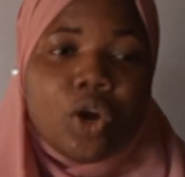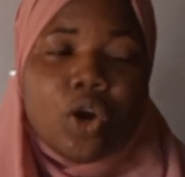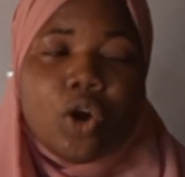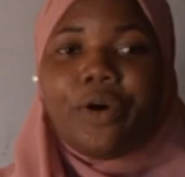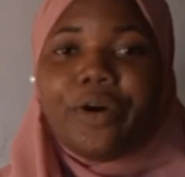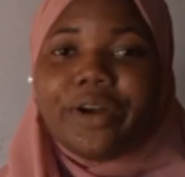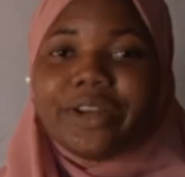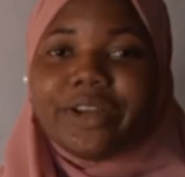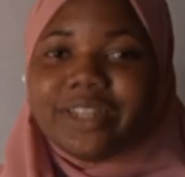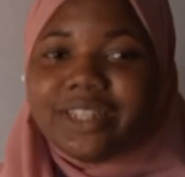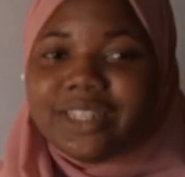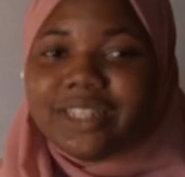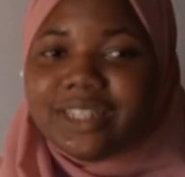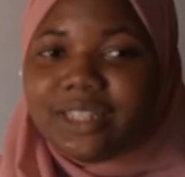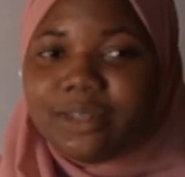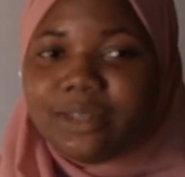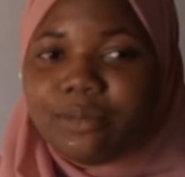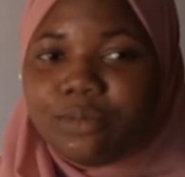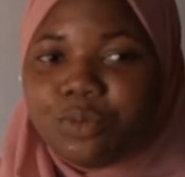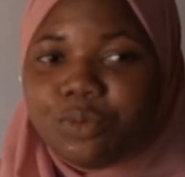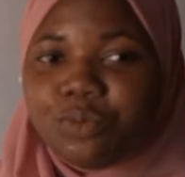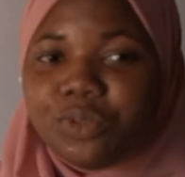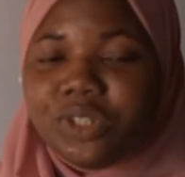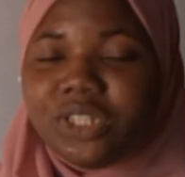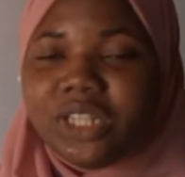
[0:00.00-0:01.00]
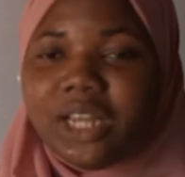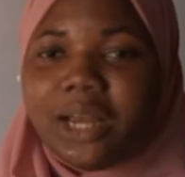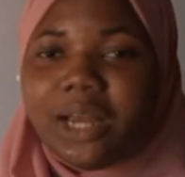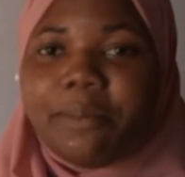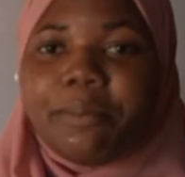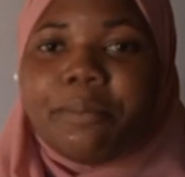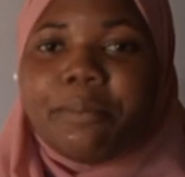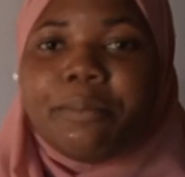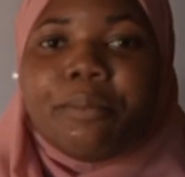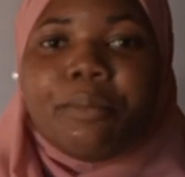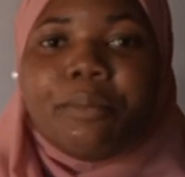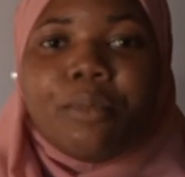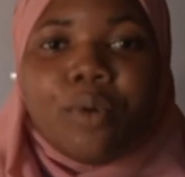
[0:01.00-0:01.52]
Organisms which are
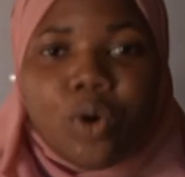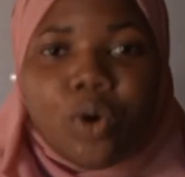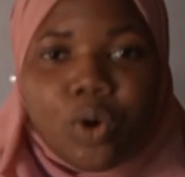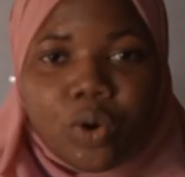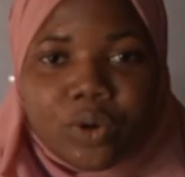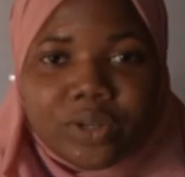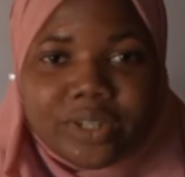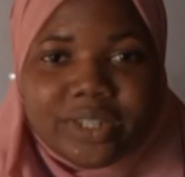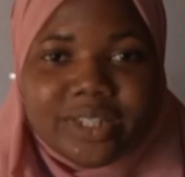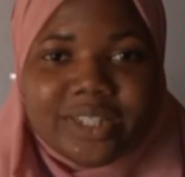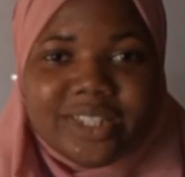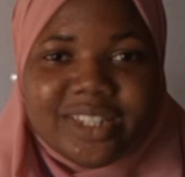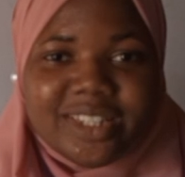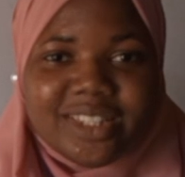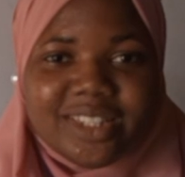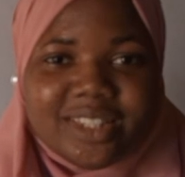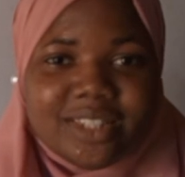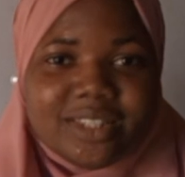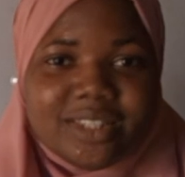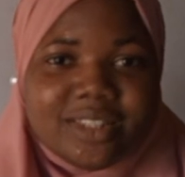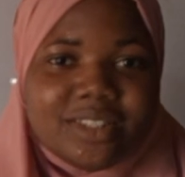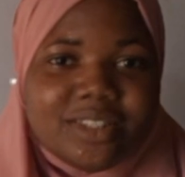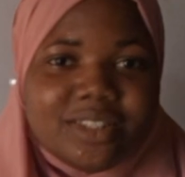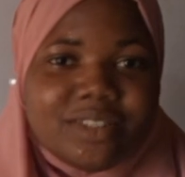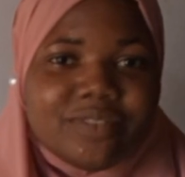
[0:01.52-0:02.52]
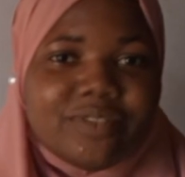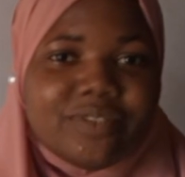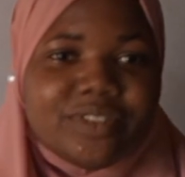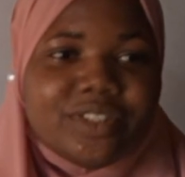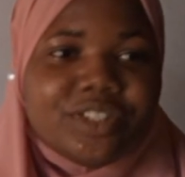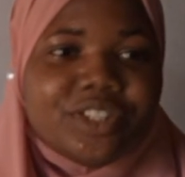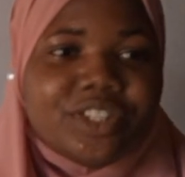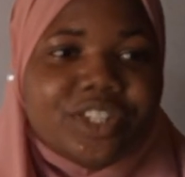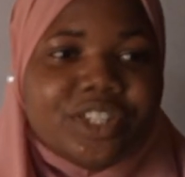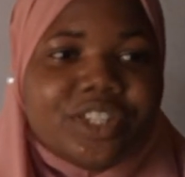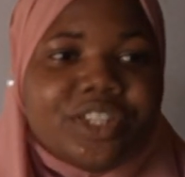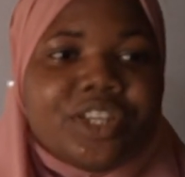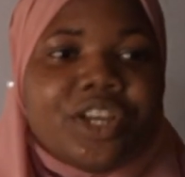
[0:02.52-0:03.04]
more
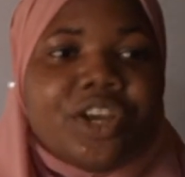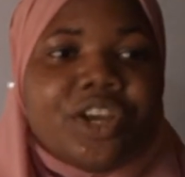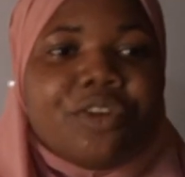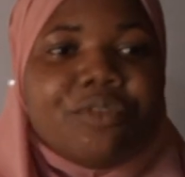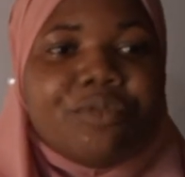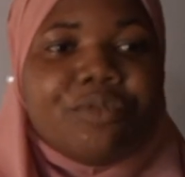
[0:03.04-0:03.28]
distinctively